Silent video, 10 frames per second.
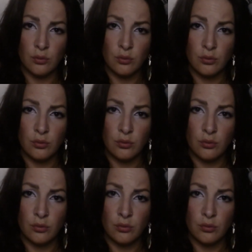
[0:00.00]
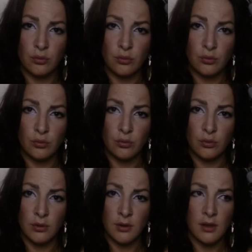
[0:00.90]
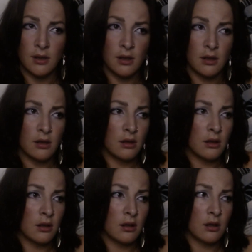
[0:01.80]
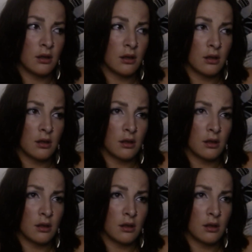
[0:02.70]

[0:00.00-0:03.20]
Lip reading: Nothing is said.